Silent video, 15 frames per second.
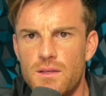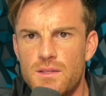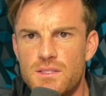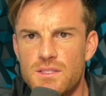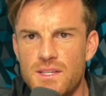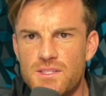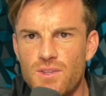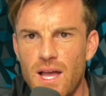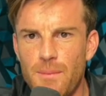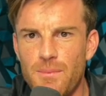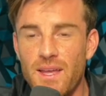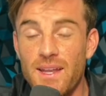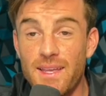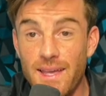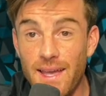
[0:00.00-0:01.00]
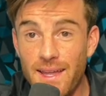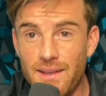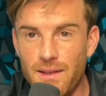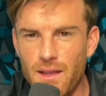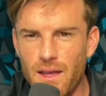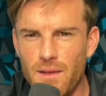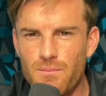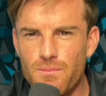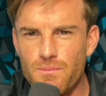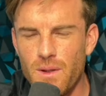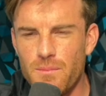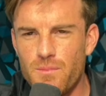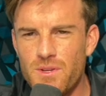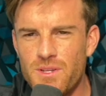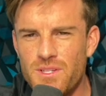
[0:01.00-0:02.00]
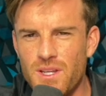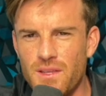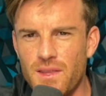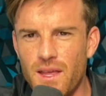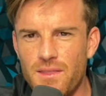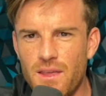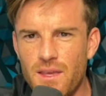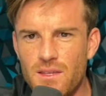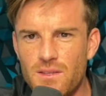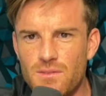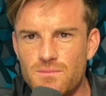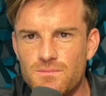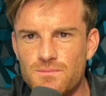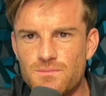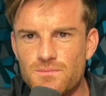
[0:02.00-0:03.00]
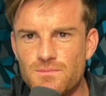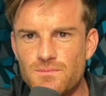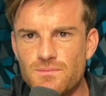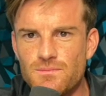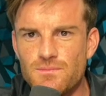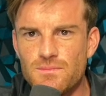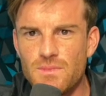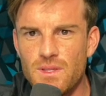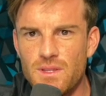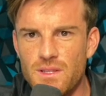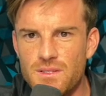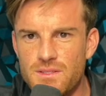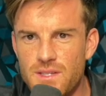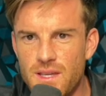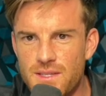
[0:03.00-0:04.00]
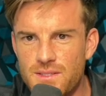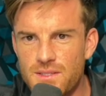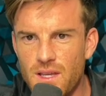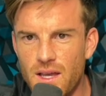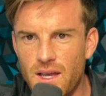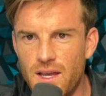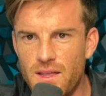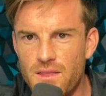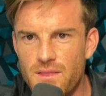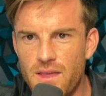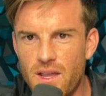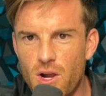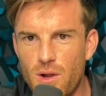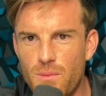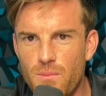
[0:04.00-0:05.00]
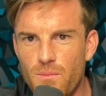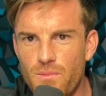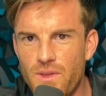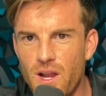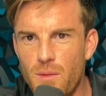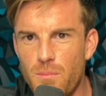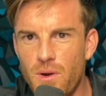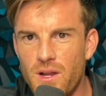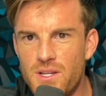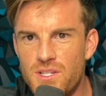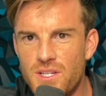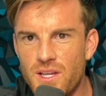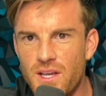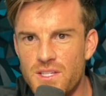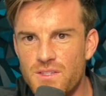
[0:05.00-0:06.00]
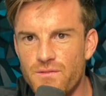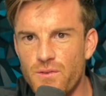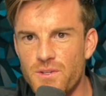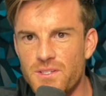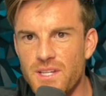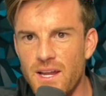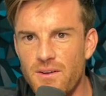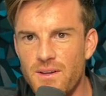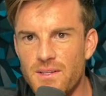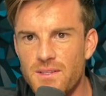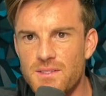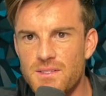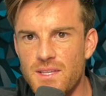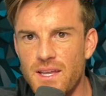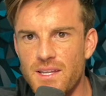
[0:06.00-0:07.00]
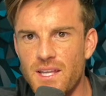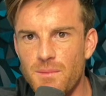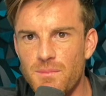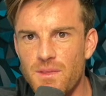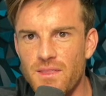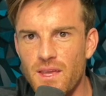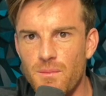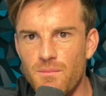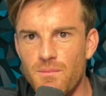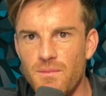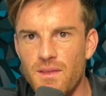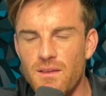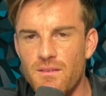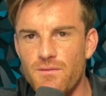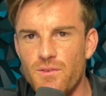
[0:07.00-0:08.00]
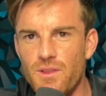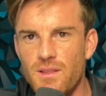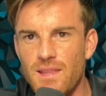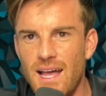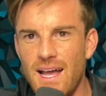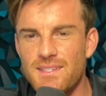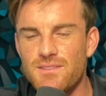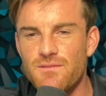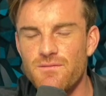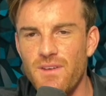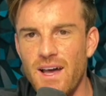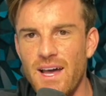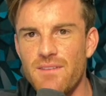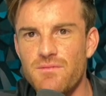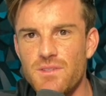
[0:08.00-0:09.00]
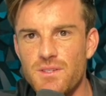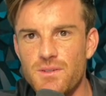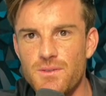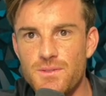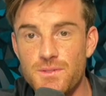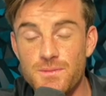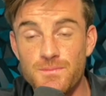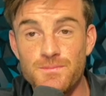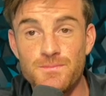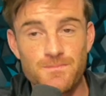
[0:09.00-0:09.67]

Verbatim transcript: Celestial Appetite again. I appreciate that. Thank you. And then says uh, they are they are punishing us for daring to stand up to them for the last five years.